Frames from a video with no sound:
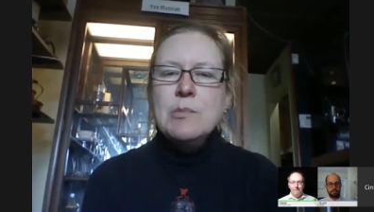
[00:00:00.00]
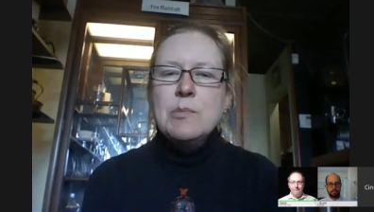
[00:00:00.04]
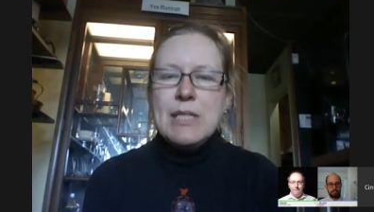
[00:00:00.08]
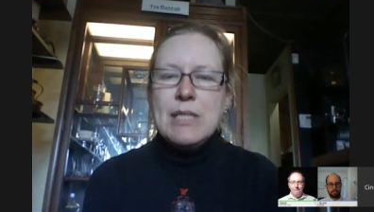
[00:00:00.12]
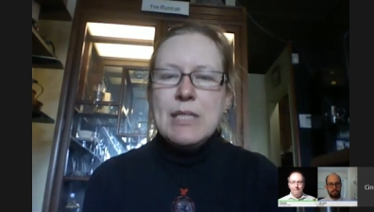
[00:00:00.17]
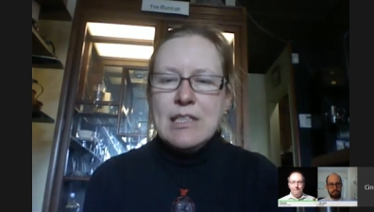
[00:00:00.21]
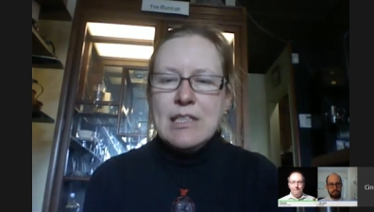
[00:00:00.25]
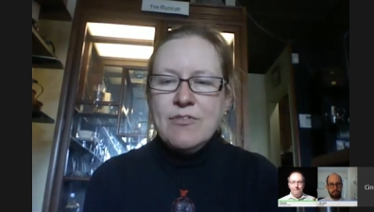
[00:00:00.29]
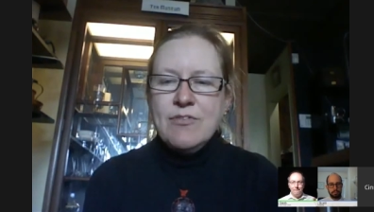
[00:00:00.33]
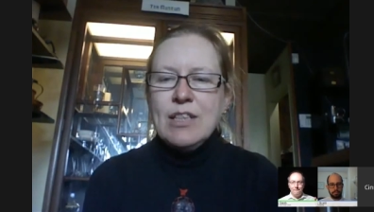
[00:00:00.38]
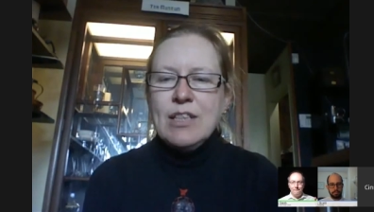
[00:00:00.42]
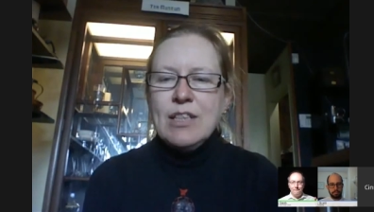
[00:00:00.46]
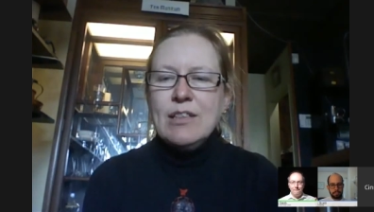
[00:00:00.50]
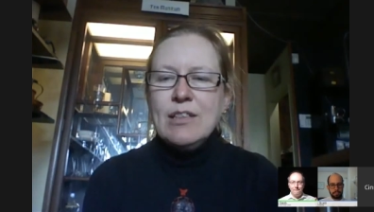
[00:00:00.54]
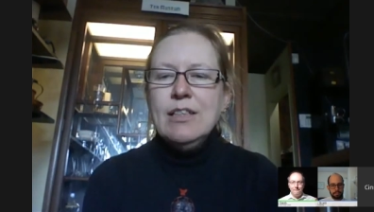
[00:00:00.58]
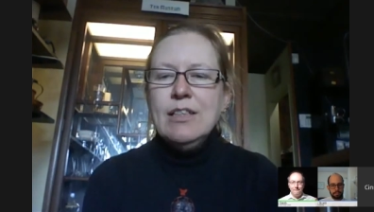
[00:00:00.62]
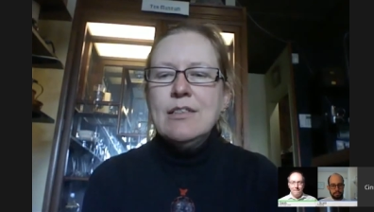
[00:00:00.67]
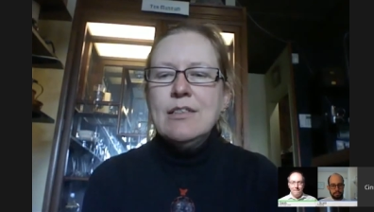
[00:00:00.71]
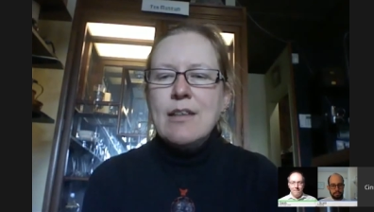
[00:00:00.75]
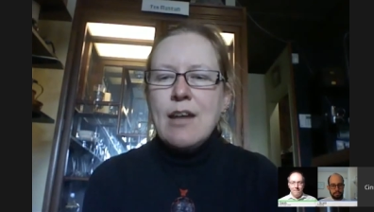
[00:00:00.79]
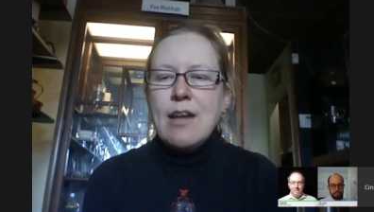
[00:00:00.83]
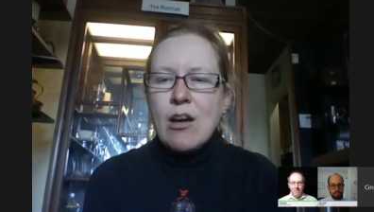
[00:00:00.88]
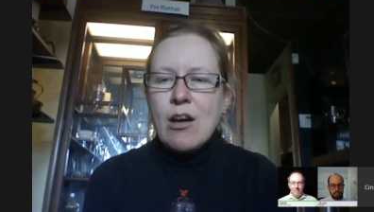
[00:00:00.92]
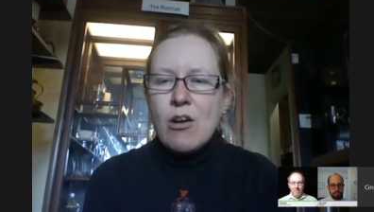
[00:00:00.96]
specifically
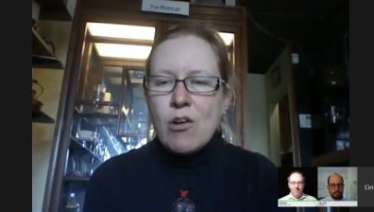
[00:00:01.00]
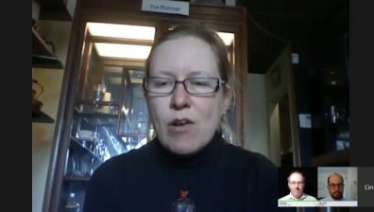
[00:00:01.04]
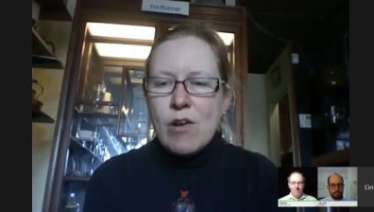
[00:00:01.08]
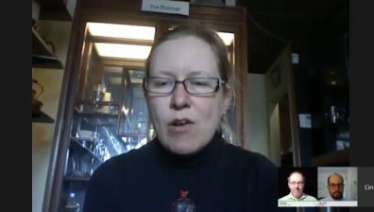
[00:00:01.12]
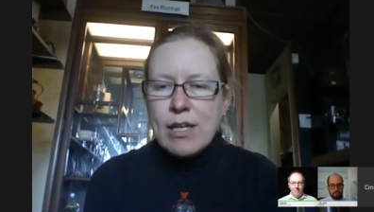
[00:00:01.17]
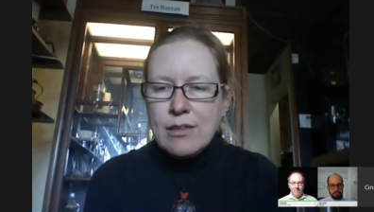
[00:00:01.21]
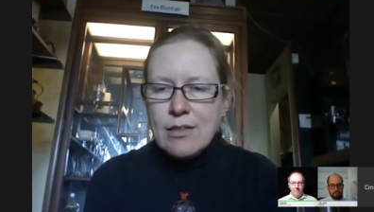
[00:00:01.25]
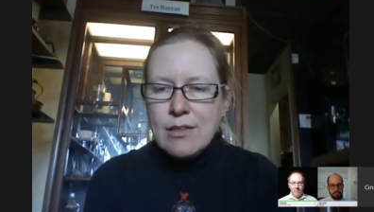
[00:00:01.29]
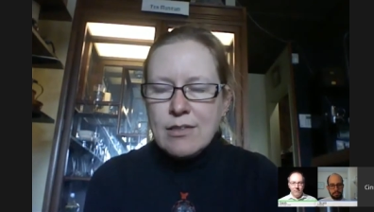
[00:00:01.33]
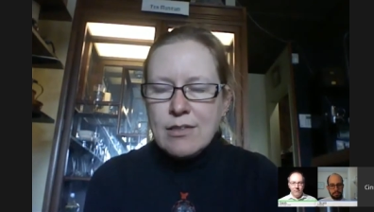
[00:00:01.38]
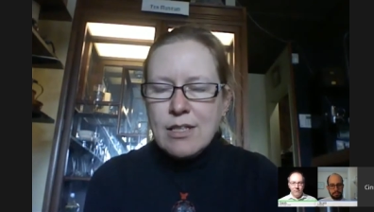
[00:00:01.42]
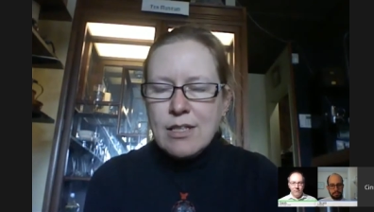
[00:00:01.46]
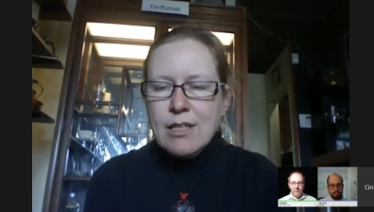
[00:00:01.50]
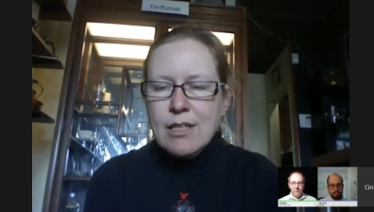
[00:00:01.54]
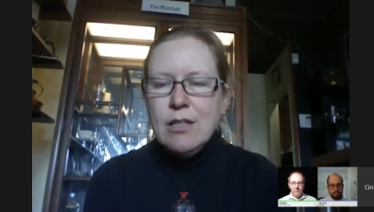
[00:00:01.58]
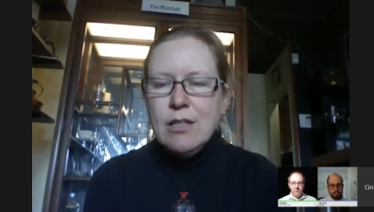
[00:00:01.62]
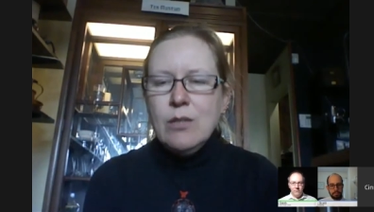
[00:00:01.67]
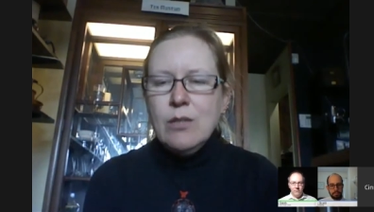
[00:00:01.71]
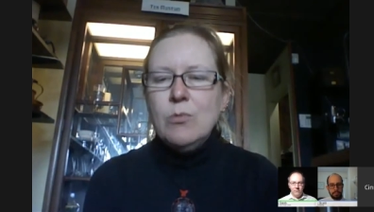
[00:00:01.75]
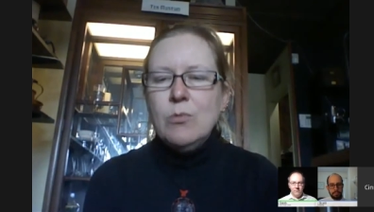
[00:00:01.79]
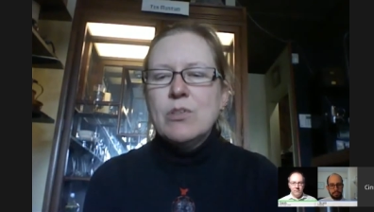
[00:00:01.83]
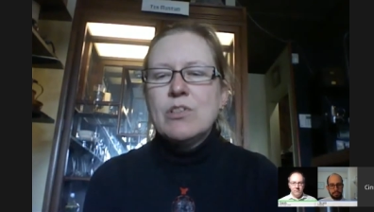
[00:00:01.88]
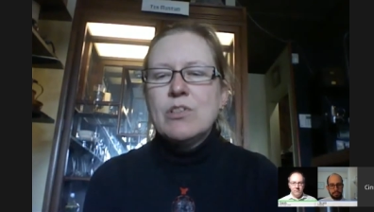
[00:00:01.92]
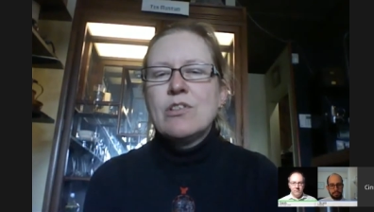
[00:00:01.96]
to aerate the
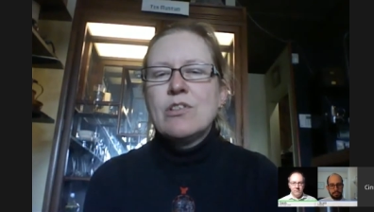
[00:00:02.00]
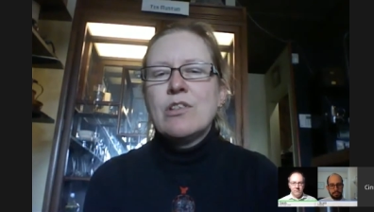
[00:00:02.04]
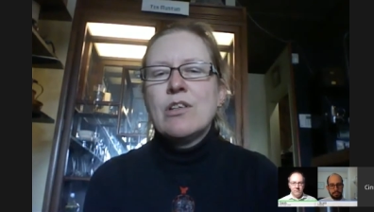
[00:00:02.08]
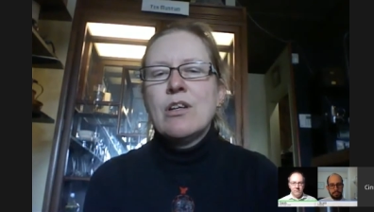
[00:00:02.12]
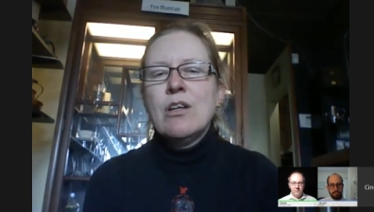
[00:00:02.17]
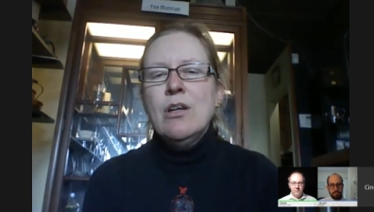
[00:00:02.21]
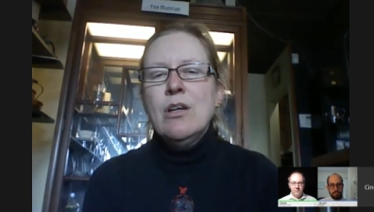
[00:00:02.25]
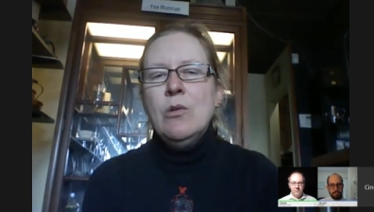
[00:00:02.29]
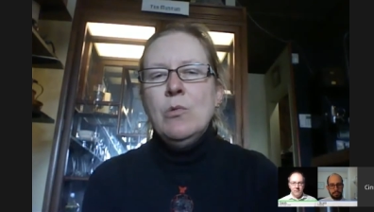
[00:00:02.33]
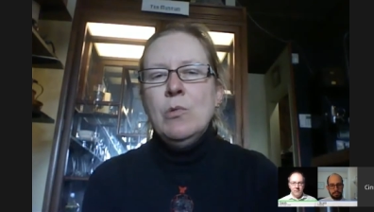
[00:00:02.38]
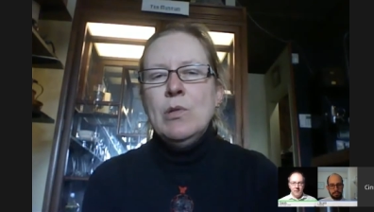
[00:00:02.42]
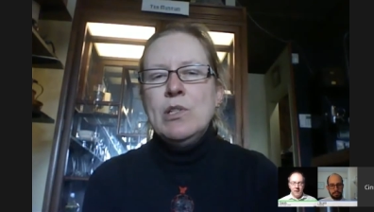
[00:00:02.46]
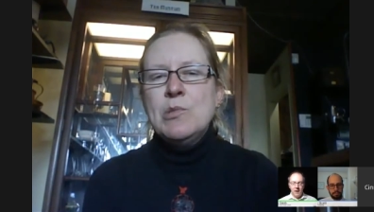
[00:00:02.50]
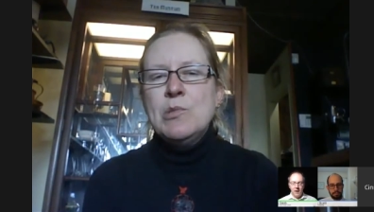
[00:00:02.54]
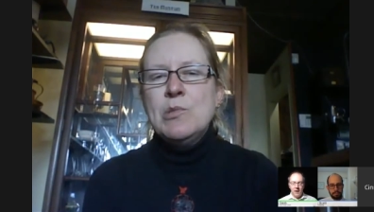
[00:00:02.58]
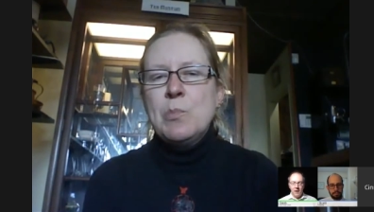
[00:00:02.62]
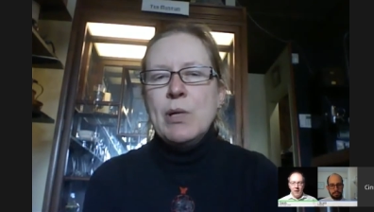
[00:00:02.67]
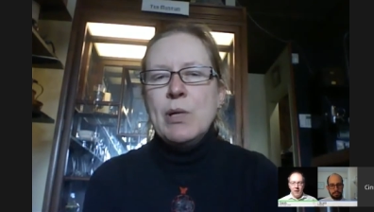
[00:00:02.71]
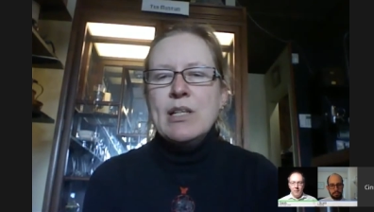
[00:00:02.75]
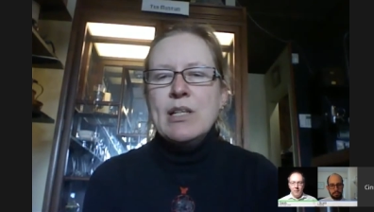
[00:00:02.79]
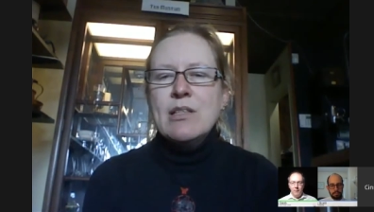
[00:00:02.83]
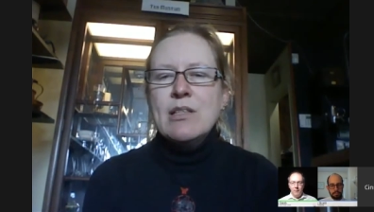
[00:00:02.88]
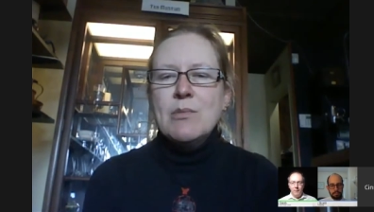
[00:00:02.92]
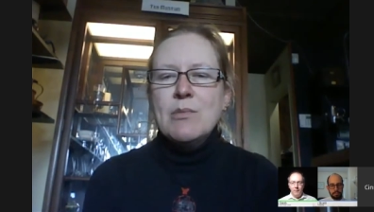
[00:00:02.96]
tea, which
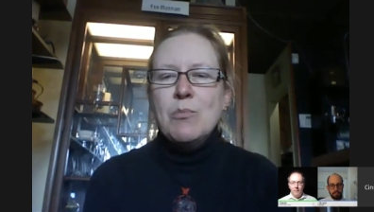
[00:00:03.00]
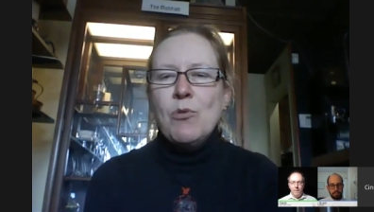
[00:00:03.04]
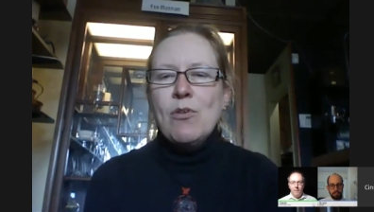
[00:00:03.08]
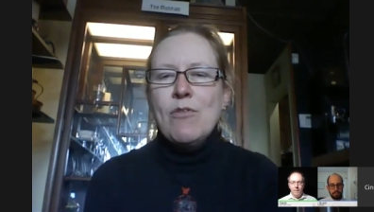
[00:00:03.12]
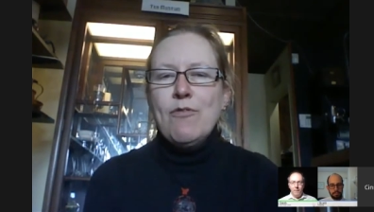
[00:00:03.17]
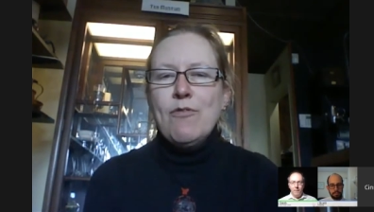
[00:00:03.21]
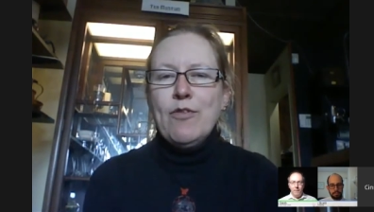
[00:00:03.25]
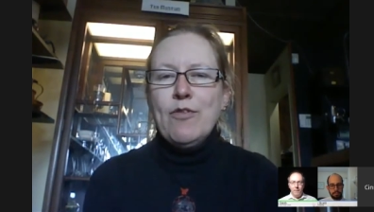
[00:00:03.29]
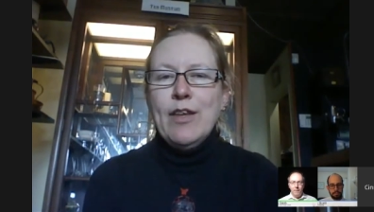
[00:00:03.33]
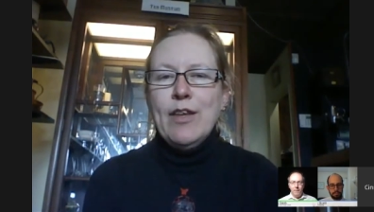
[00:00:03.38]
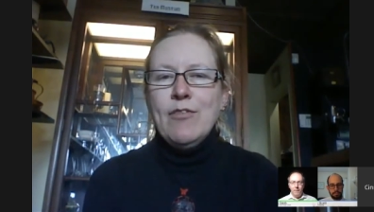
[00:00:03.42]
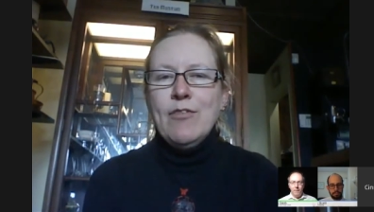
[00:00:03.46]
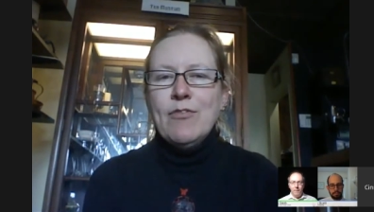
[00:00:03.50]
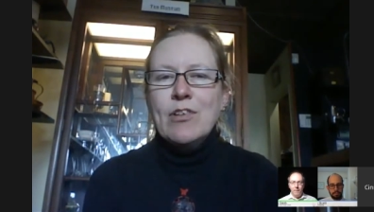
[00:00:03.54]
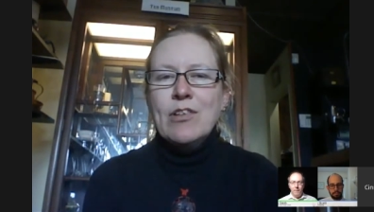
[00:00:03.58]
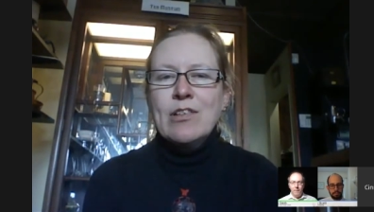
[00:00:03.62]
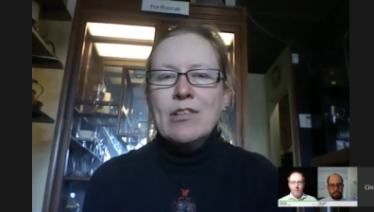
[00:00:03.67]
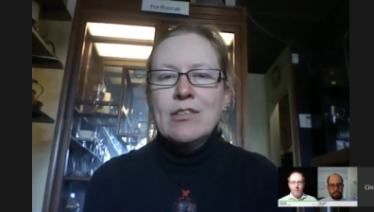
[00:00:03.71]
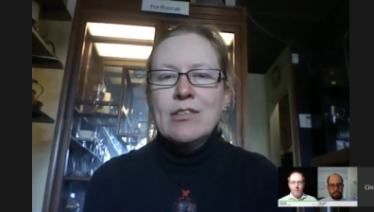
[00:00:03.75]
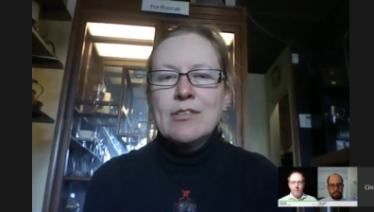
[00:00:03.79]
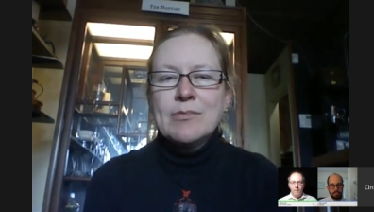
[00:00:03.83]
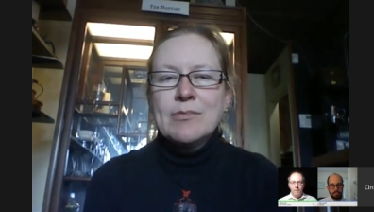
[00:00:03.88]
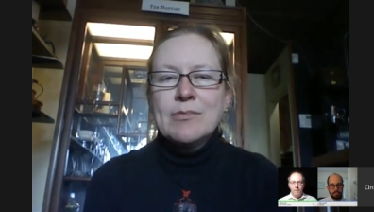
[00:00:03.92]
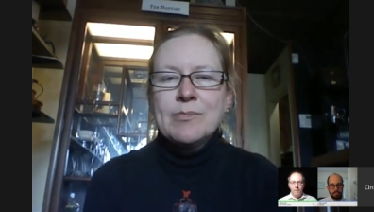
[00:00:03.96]
brings more
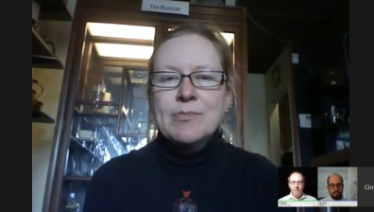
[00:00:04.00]
flavor.